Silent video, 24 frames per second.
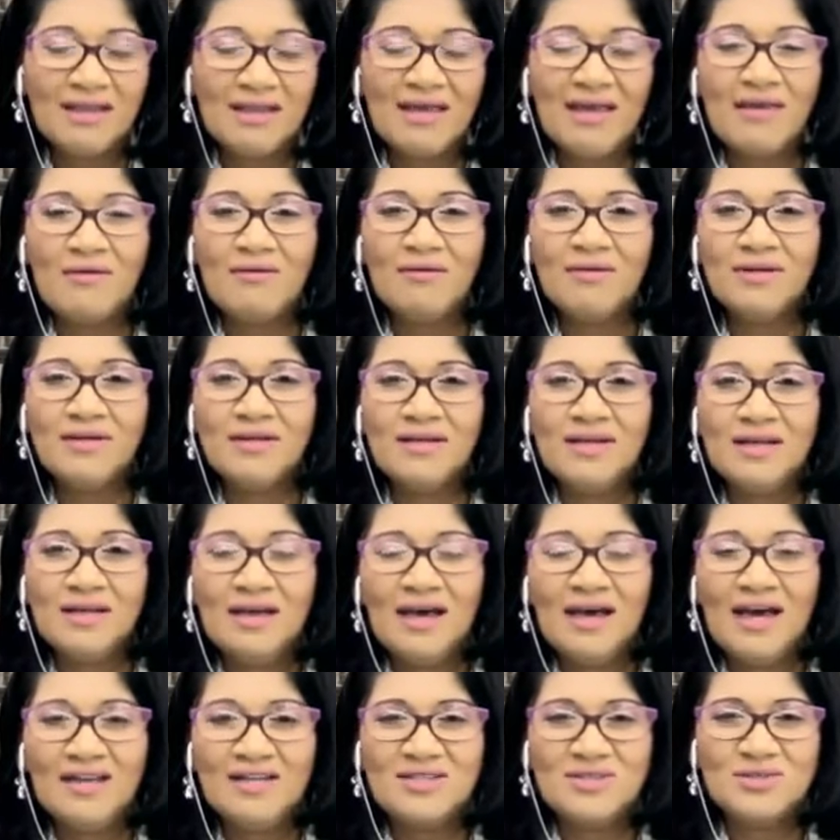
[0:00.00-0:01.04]
Herod
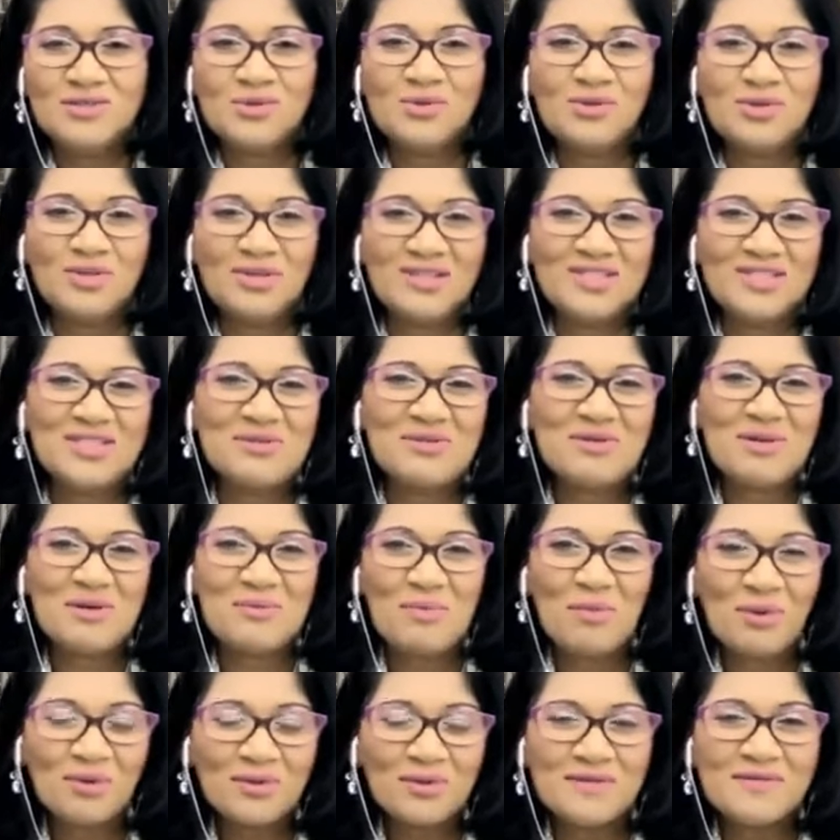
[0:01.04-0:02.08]
had his own ulterior
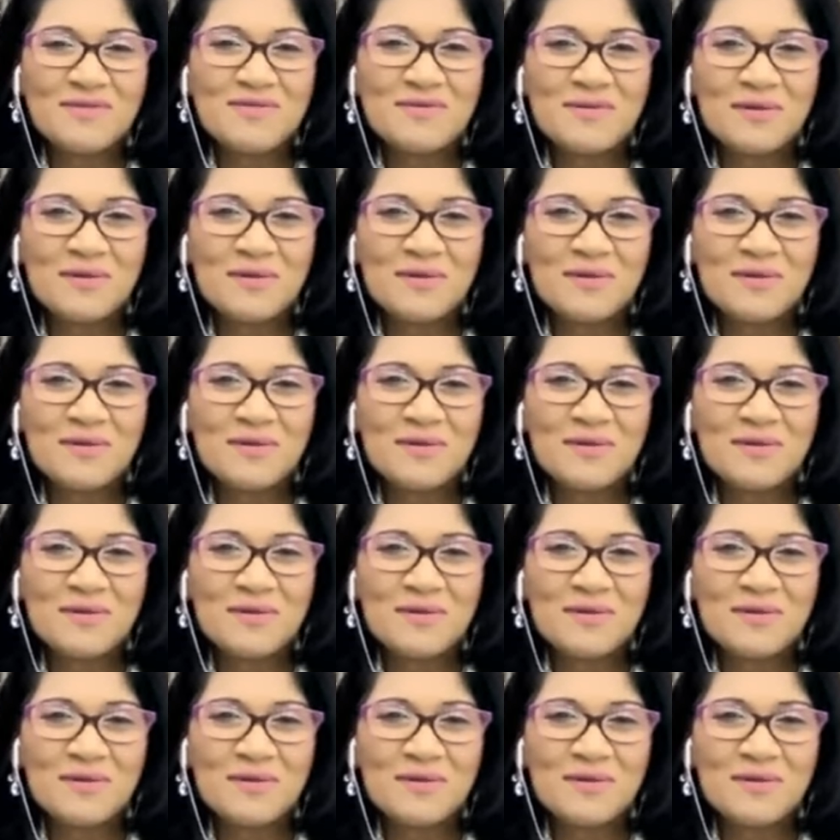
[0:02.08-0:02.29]
motives